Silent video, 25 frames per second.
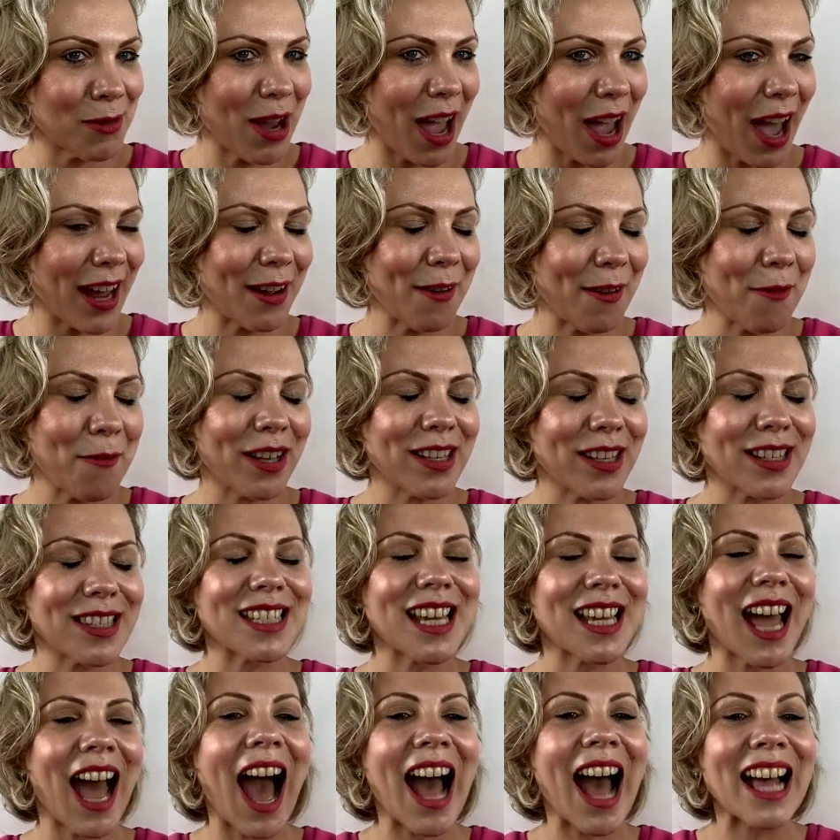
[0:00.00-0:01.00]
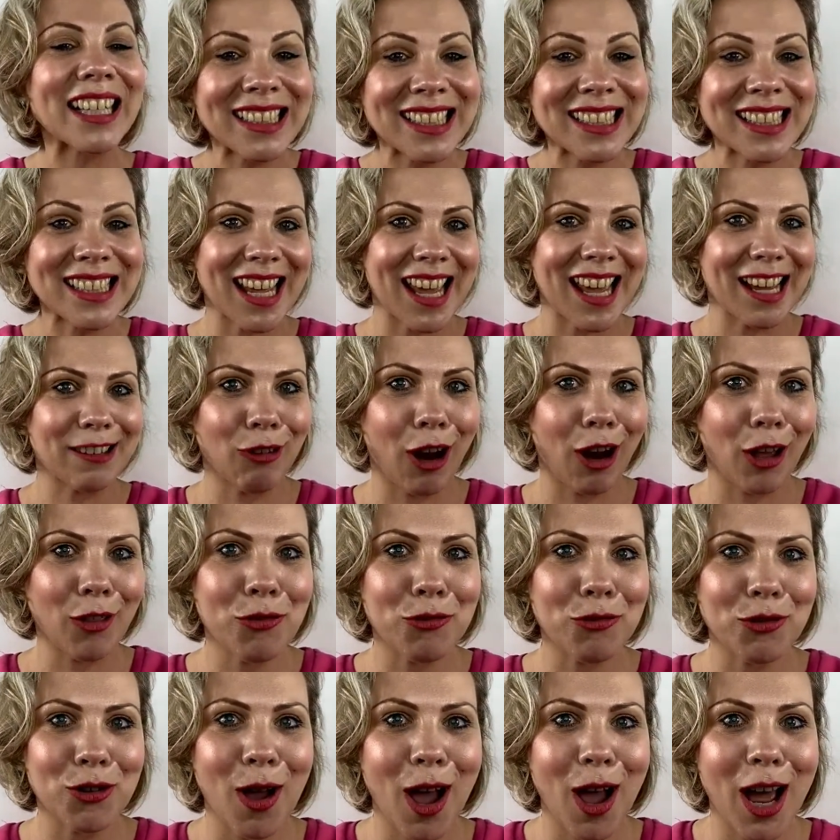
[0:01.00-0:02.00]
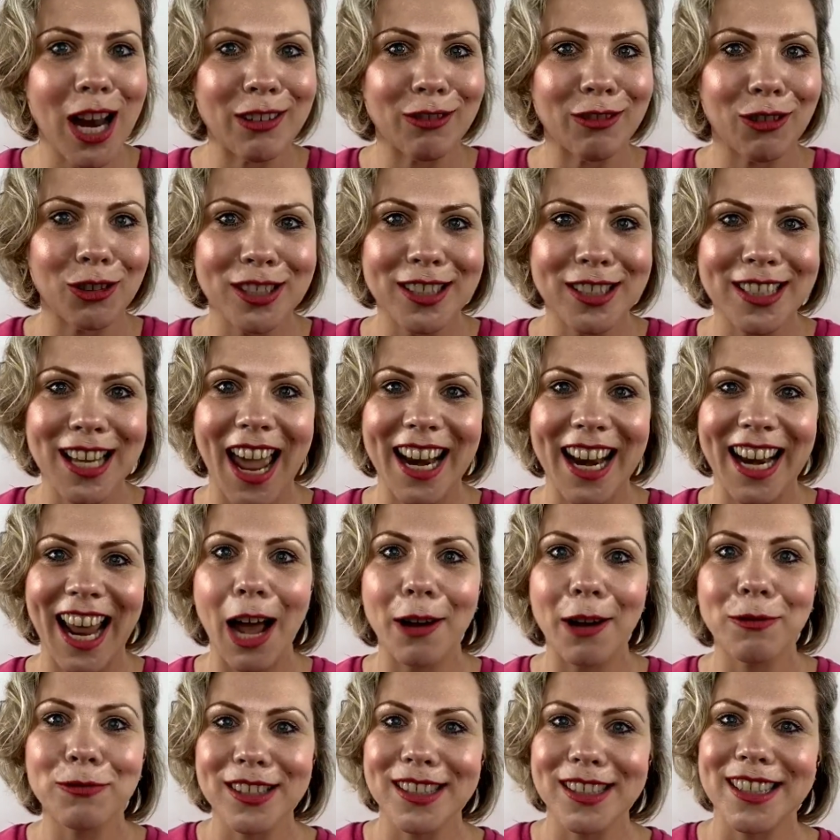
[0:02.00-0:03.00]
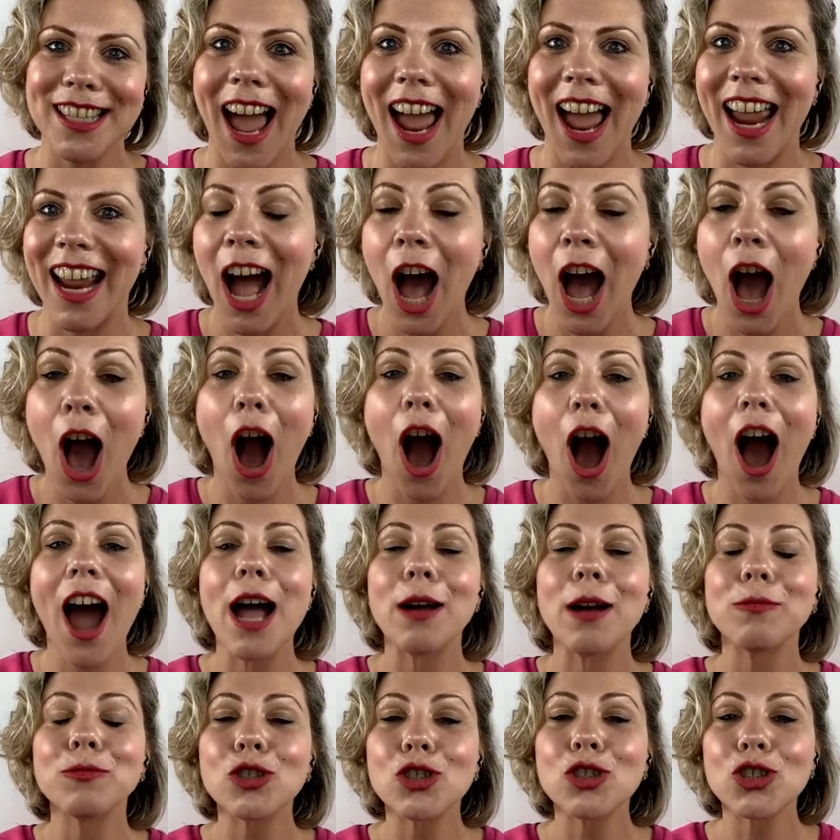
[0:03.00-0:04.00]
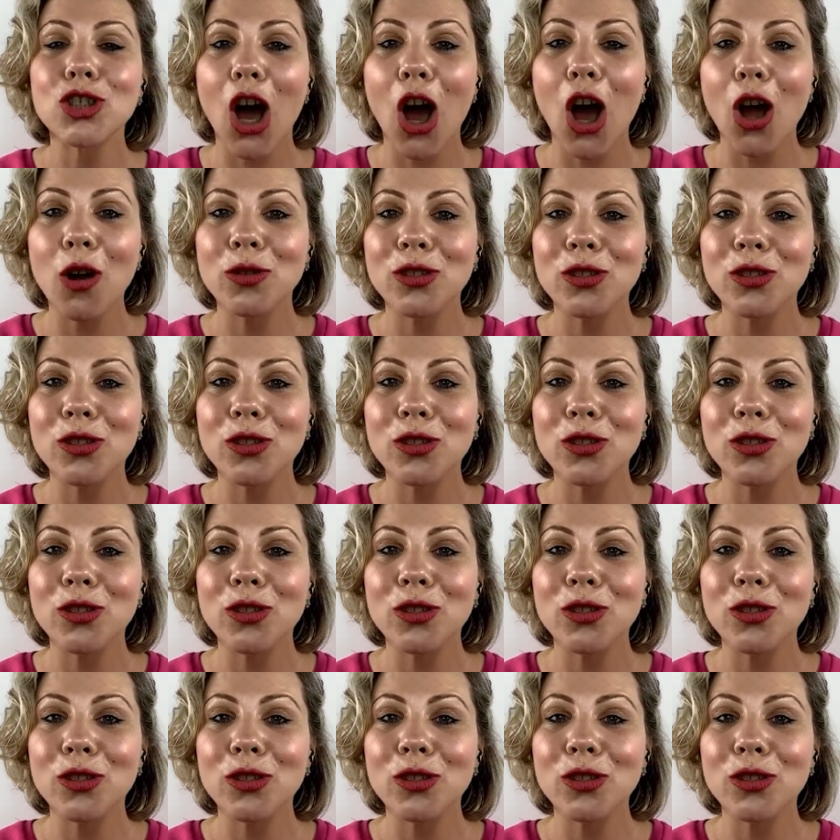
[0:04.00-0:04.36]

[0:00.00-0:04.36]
We had a fantastic run through earlier on today, and I have to say I am so